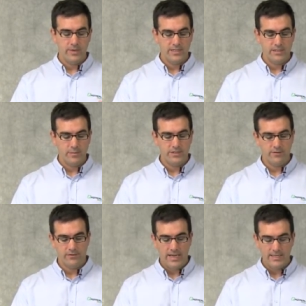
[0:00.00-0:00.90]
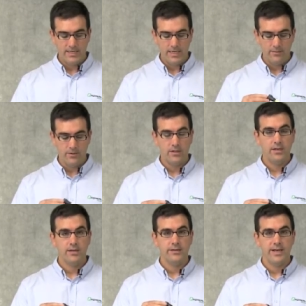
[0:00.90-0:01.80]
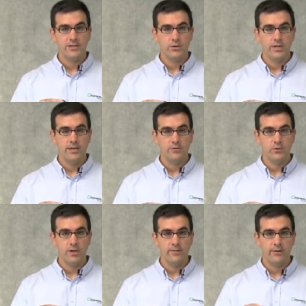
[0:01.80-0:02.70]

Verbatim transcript: basically a piece of flat cable attached to an M12.